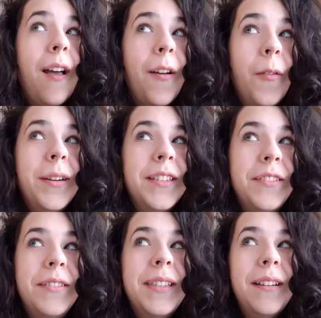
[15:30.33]
Or did
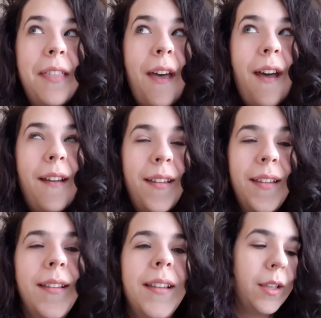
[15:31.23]
you just hear that?
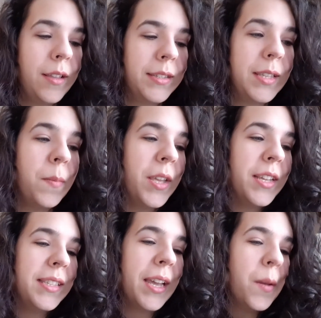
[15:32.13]
Something
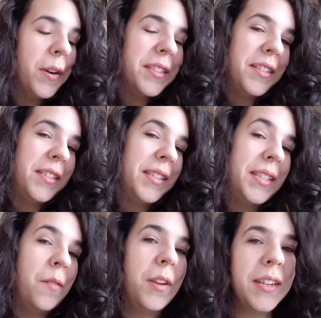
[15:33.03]
in second person just to
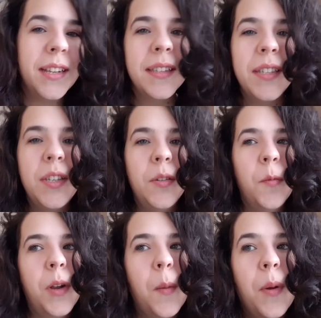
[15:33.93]
see what it does to you,
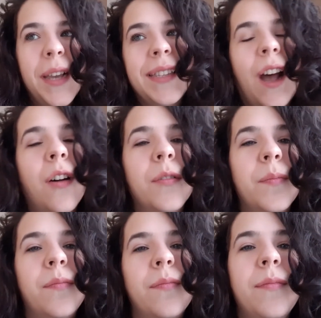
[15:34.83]
what it brings out.
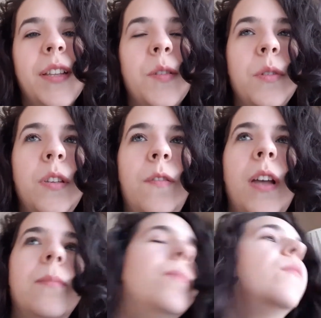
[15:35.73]
It's really
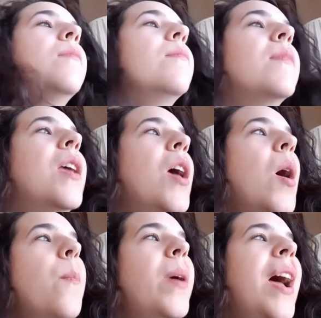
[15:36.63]
fun.
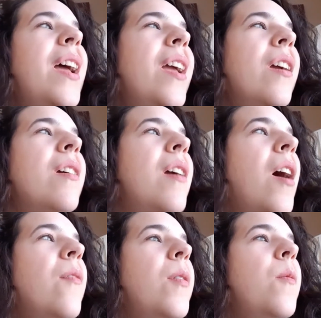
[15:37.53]
But I
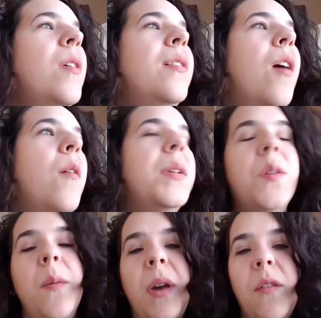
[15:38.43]
hear everyone always
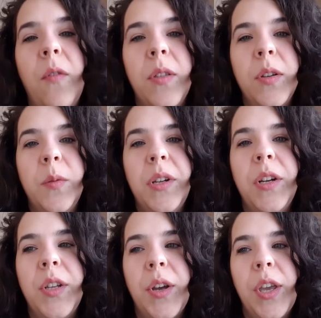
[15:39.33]
going back and forth on
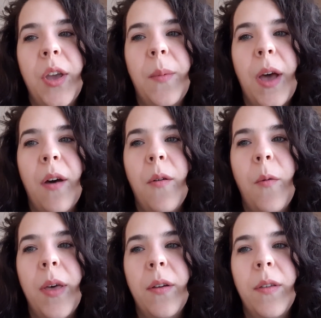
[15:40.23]
Twitter talking about
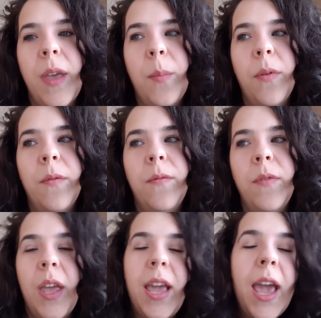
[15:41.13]
whether they
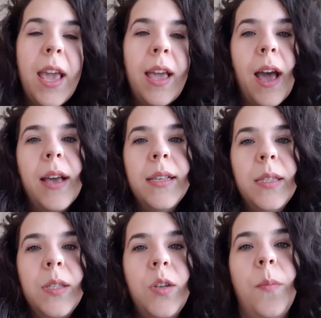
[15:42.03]
like, hey
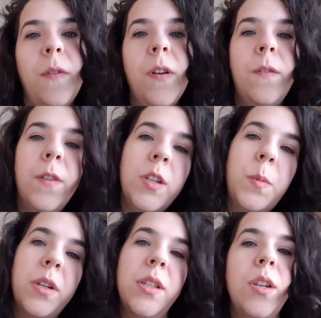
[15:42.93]
guys, do you prefer first
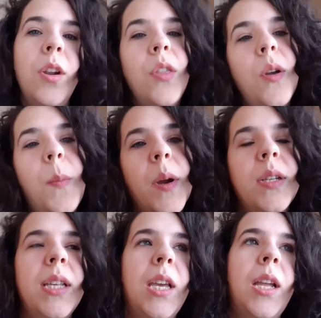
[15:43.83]
person or third
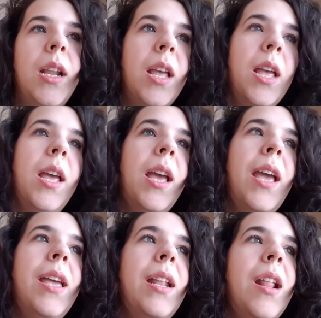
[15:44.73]
person?
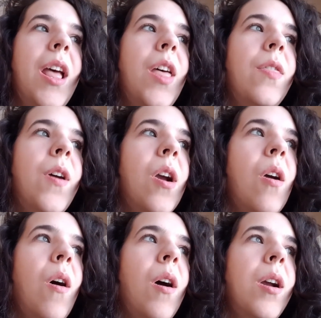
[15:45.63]
And there
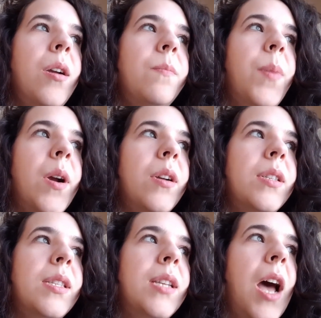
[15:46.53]
are
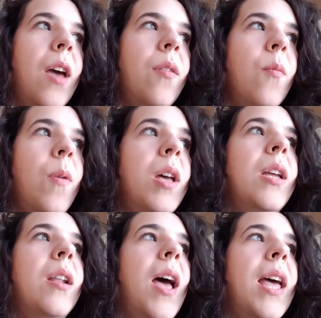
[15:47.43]
perks to either
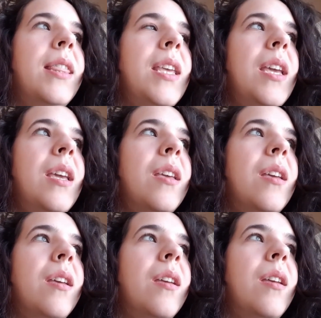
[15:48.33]
one. I think,
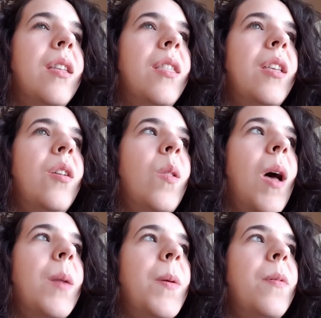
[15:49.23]
a
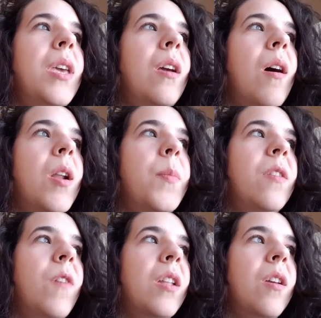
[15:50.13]
lot of people get caught up in
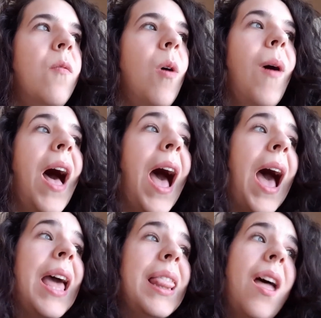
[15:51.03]
the fact of, well,
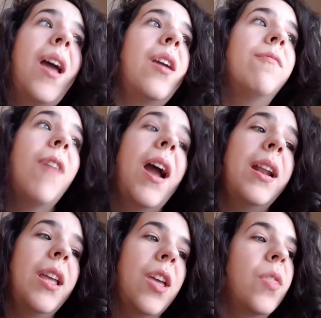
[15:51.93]
I like
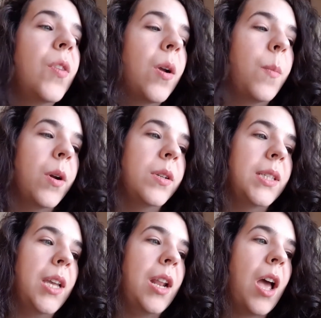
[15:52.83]
writing in third
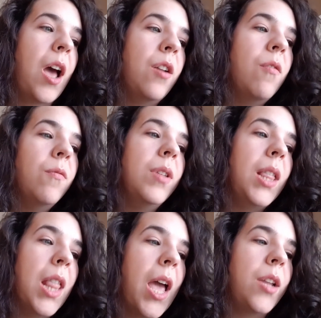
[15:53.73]
person. I don't
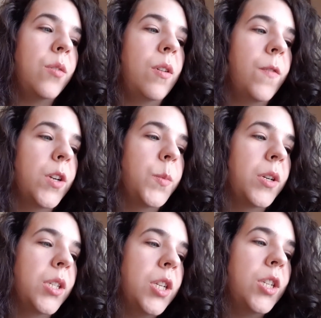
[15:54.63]
really like doing first
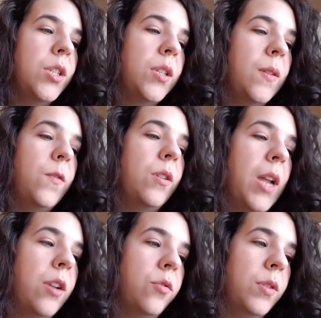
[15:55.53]
person. It just doesn't feel
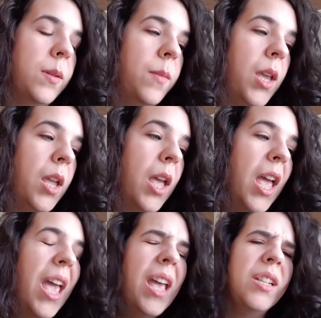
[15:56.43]
natural to me.
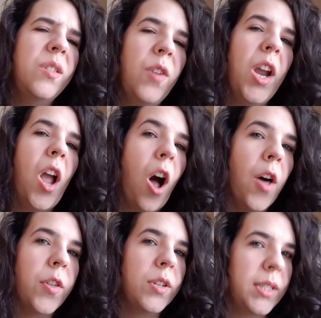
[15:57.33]
It's very
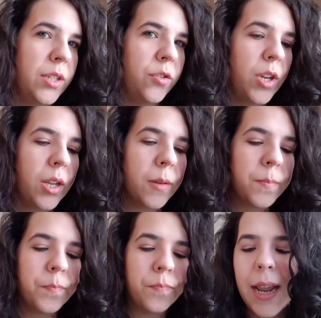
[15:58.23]
author centric.
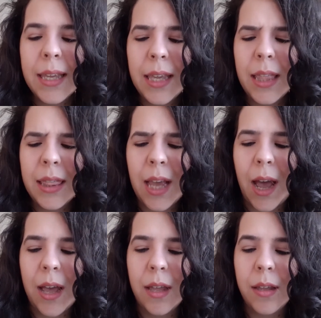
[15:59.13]
And I get
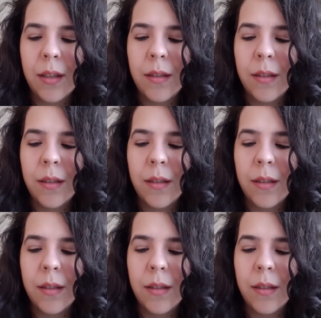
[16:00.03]
that.